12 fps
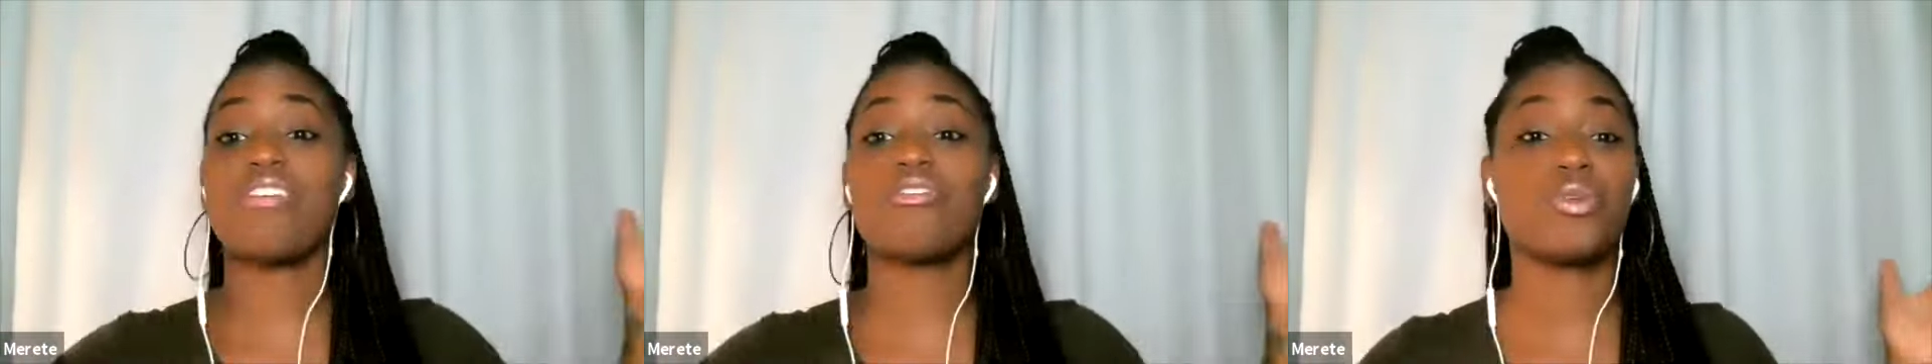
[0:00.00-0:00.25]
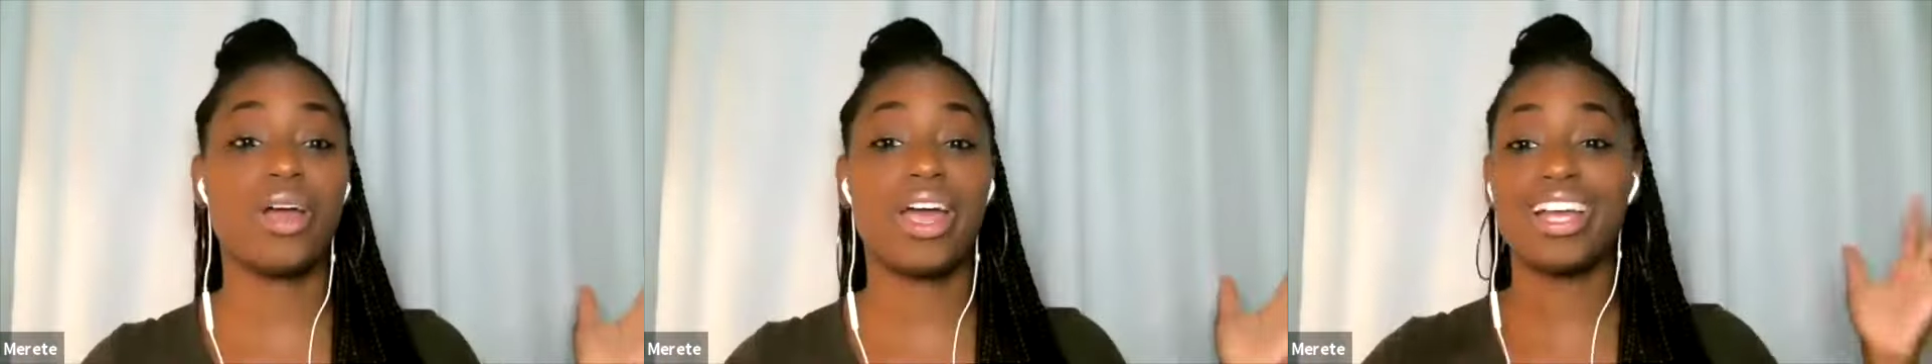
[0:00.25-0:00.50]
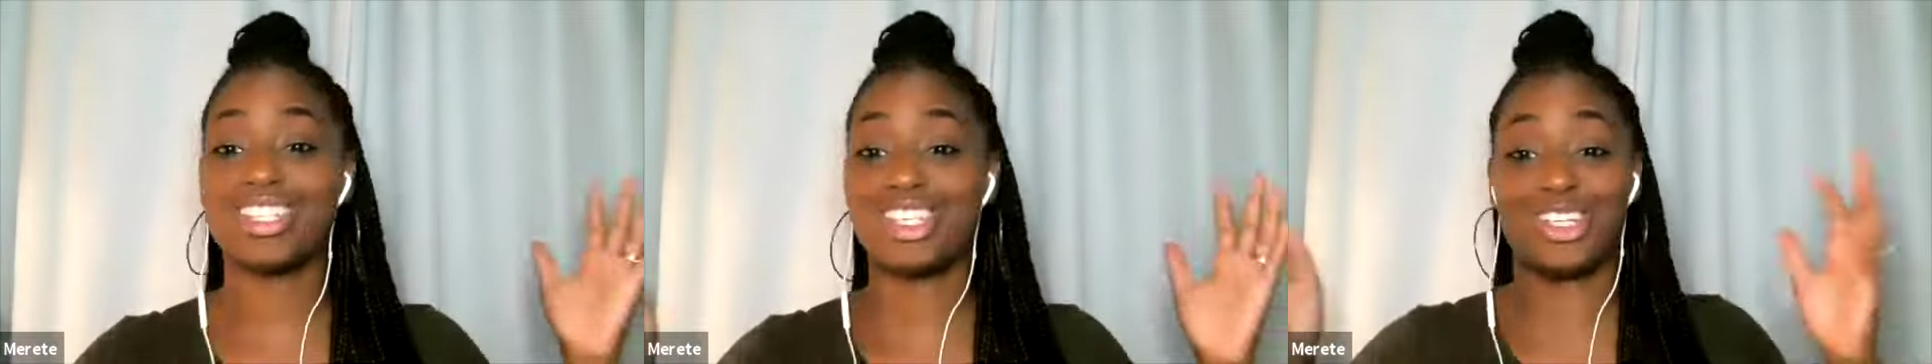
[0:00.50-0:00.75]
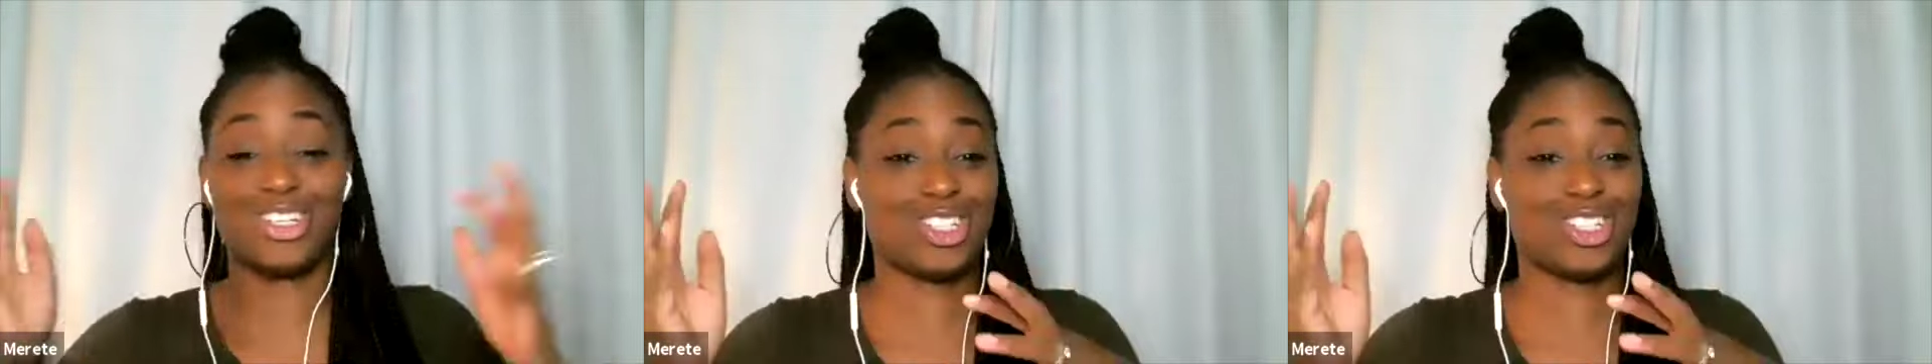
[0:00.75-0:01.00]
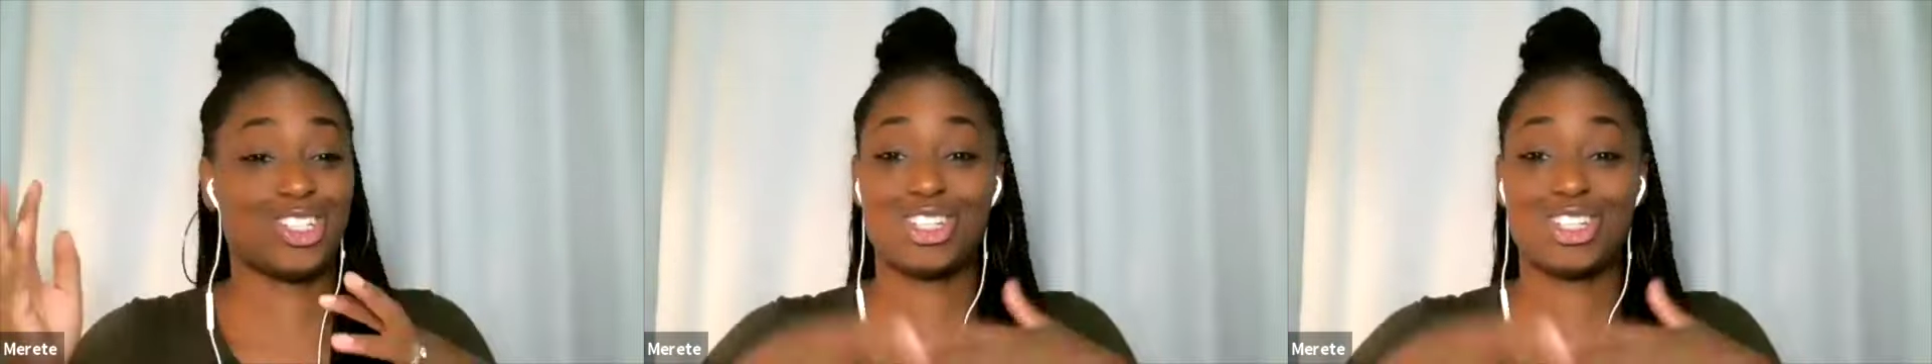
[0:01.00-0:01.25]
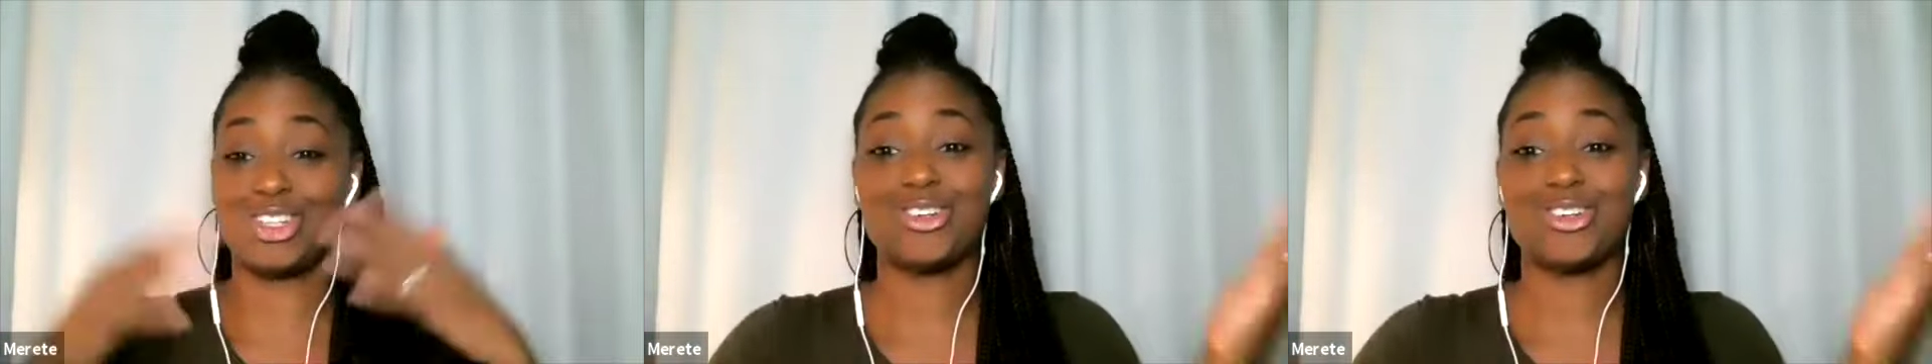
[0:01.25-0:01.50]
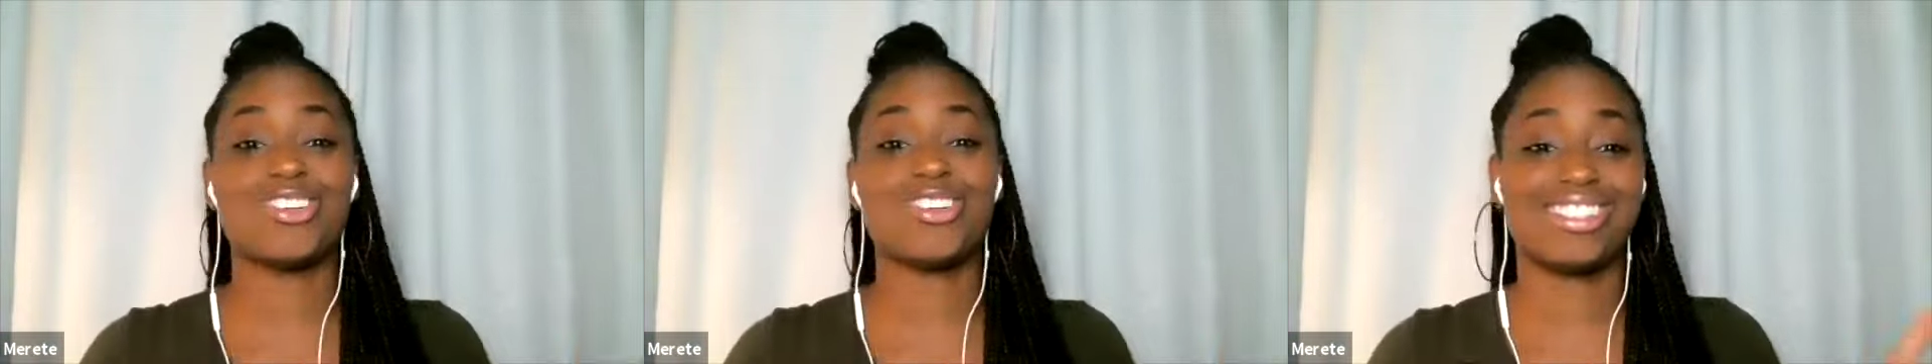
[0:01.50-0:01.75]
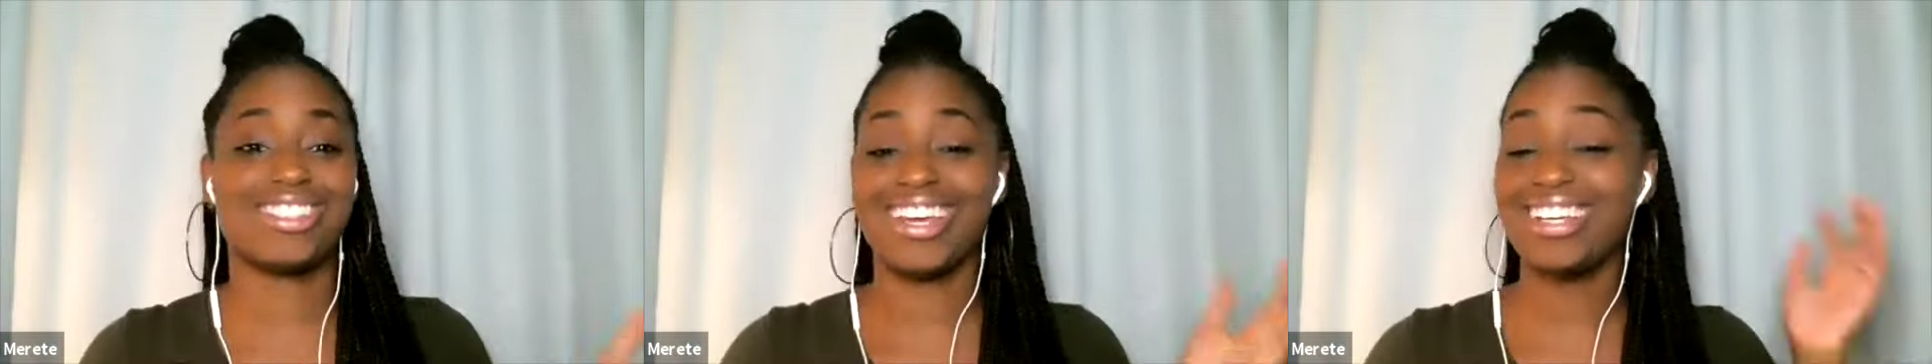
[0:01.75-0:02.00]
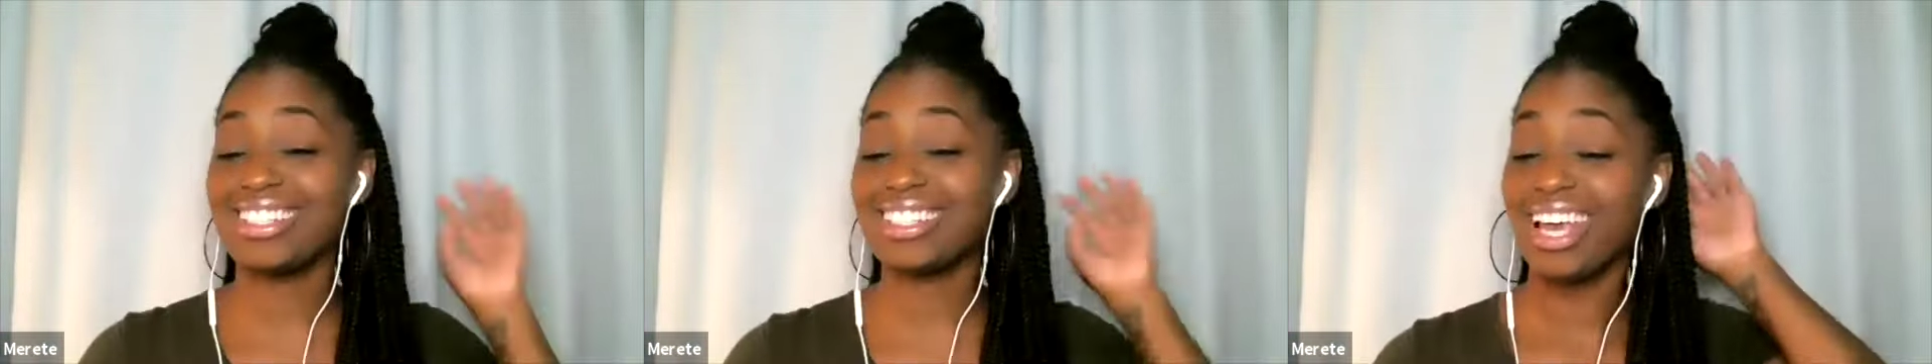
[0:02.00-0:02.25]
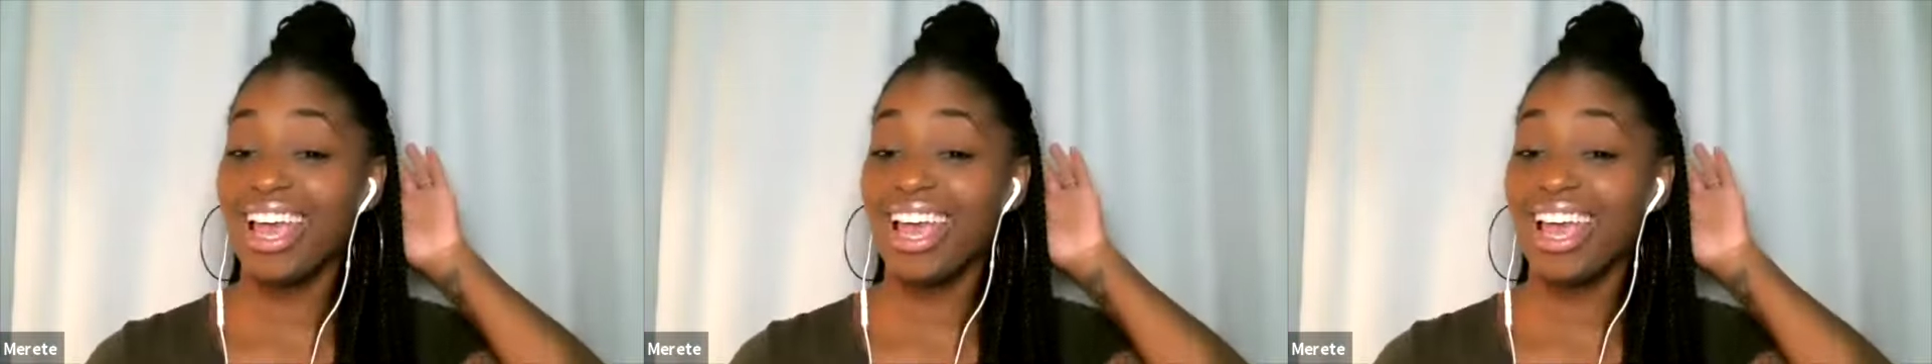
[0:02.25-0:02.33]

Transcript: the right to do those things.